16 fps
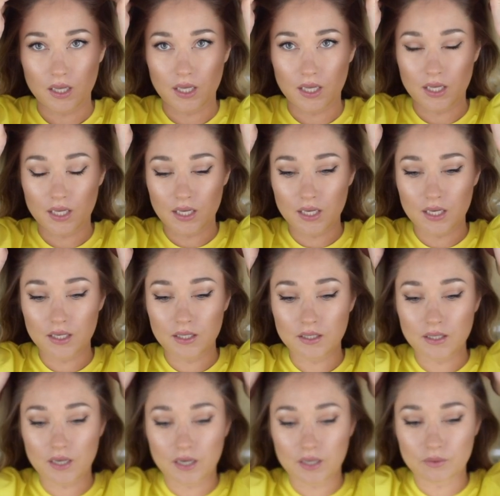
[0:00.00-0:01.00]

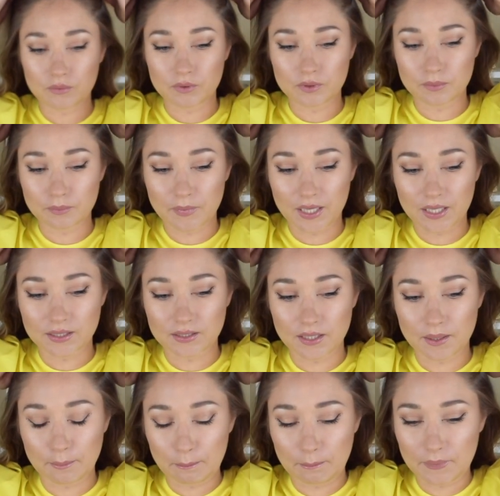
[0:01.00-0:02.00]
and I will make
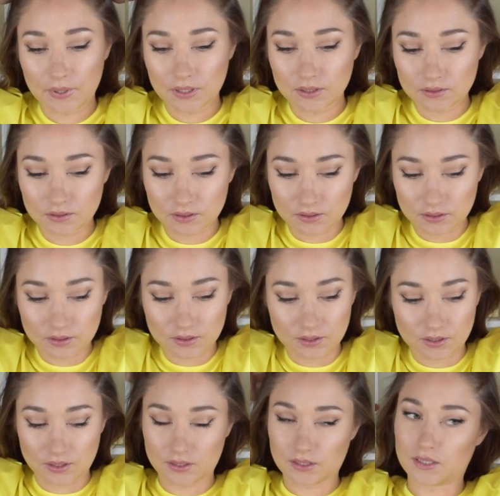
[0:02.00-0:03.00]
them meet
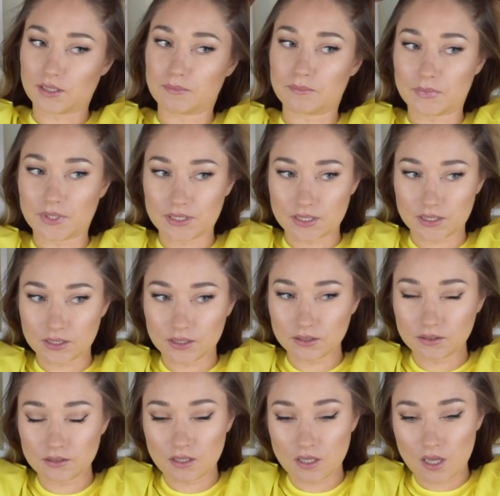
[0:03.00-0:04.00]
in the
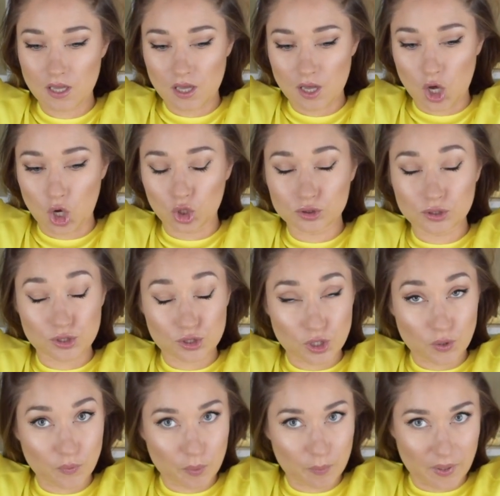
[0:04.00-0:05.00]
middle on the
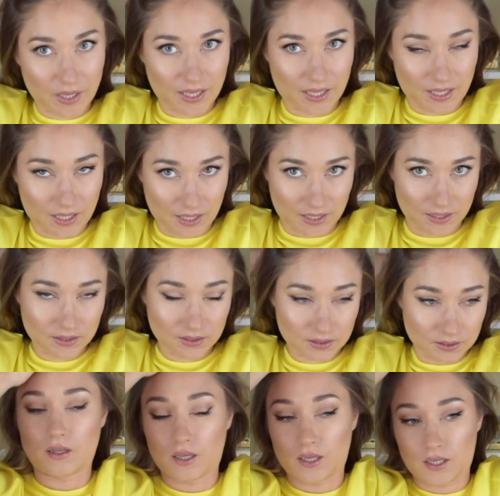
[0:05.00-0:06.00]
top of my head,
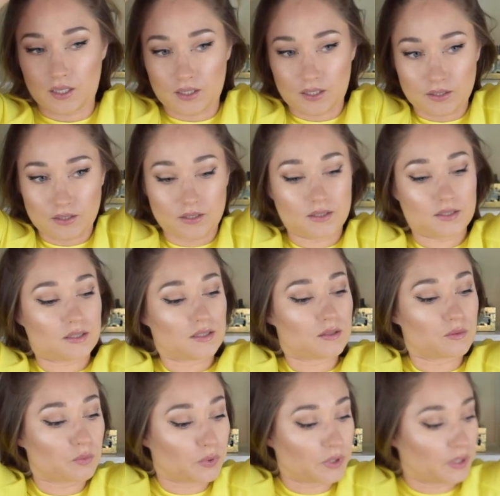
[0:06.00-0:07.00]
and
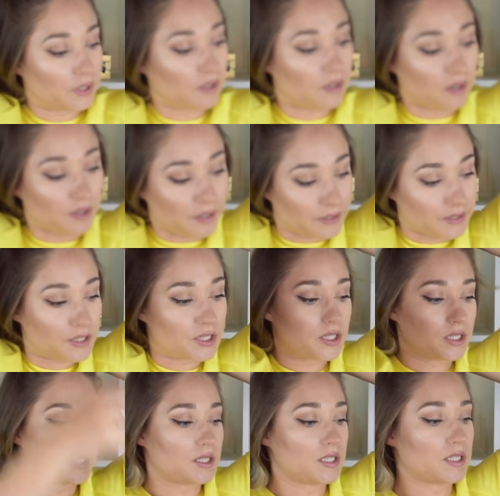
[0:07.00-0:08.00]
we are
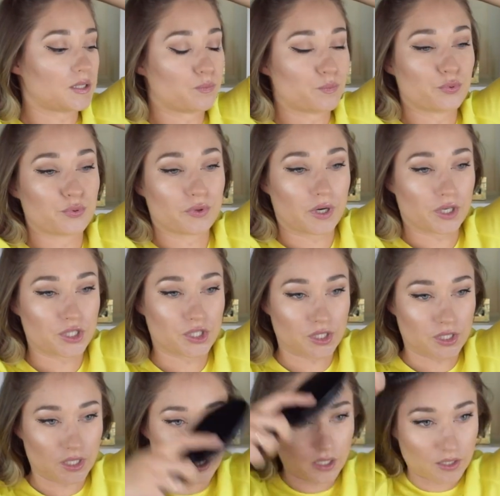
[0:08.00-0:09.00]
just
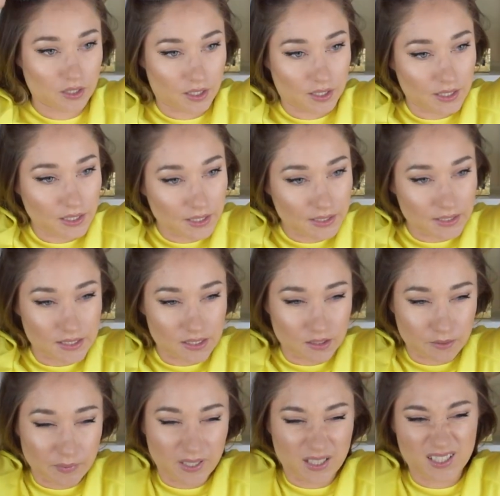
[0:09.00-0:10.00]
brushing a
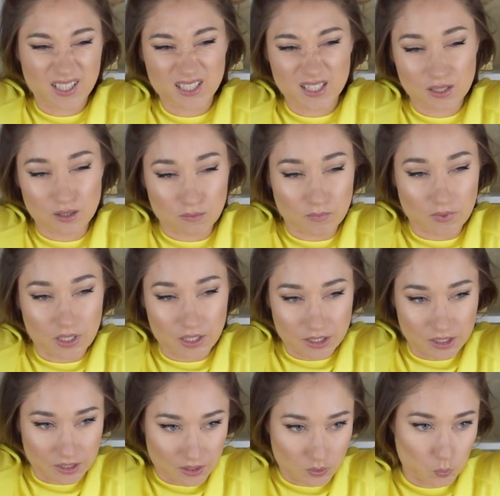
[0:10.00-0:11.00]
little bit, not too
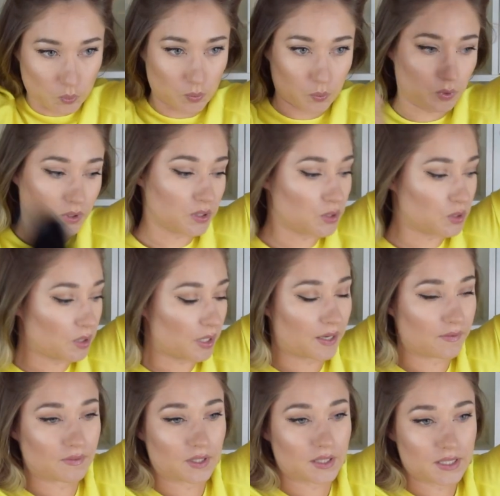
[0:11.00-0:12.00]
much, because we want to
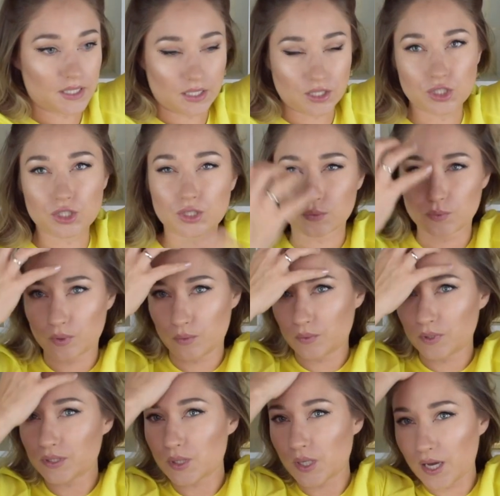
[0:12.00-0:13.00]
have the texture, we
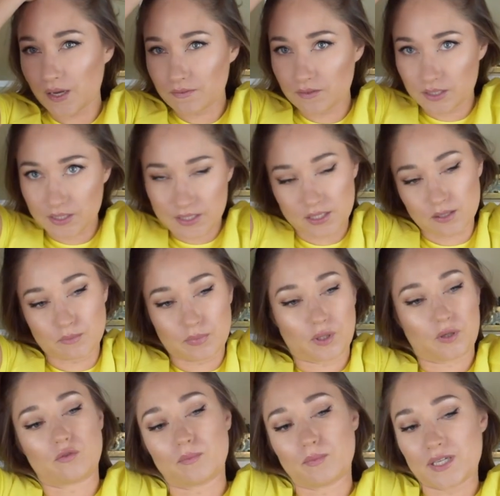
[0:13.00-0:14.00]
want to have a little
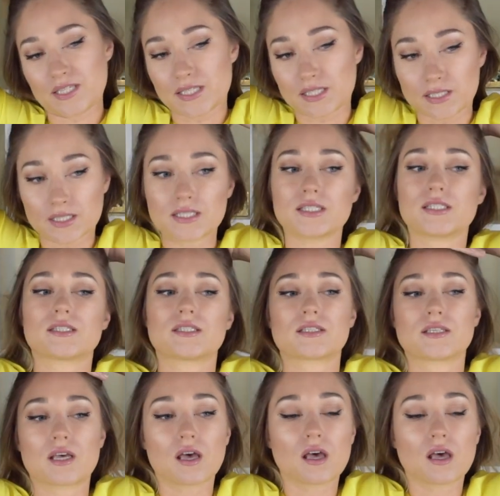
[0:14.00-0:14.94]
bit of messiness.